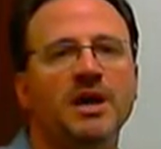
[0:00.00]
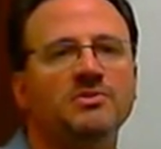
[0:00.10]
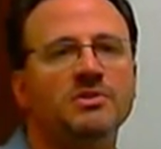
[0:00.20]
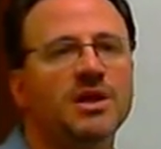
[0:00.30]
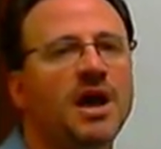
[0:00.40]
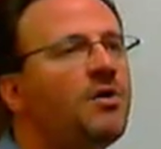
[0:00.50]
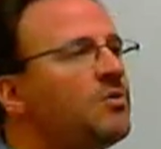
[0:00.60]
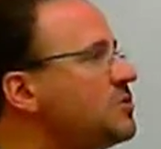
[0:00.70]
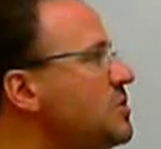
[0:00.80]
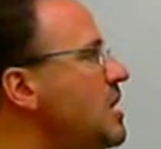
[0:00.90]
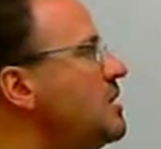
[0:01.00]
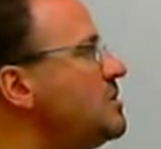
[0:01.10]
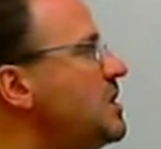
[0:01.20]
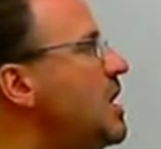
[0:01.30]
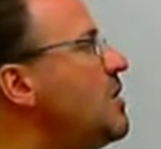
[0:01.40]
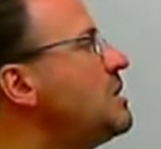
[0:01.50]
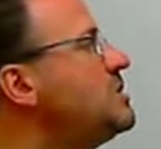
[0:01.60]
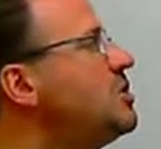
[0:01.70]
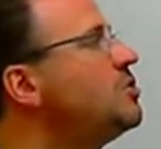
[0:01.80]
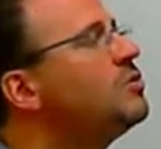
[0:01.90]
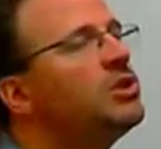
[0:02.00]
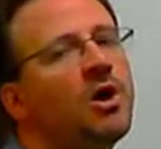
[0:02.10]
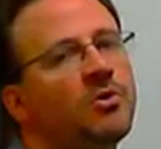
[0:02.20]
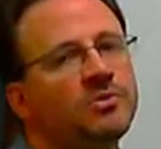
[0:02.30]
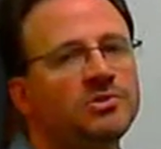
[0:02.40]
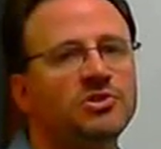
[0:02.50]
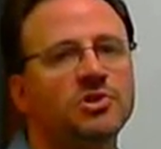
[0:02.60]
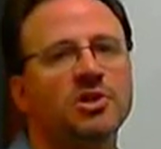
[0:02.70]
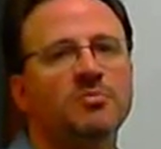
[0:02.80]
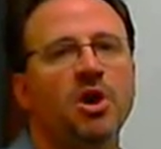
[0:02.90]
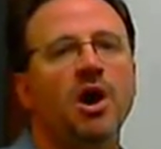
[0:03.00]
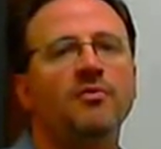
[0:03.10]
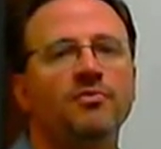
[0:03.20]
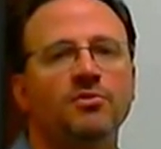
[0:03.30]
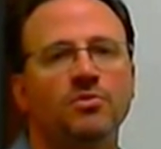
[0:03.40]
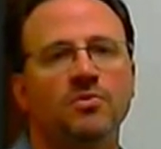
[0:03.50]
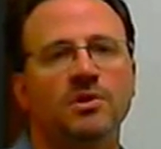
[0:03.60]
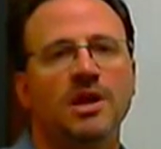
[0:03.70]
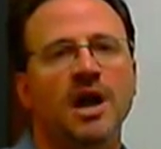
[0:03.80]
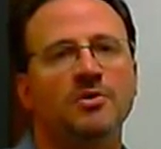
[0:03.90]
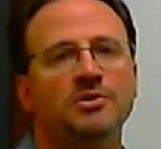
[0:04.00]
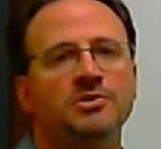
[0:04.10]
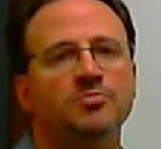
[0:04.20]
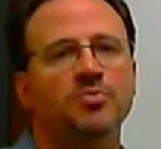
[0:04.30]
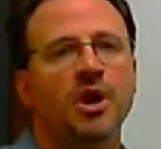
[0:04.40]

$5,000 to guarantee you loans that you're going to be offered through the college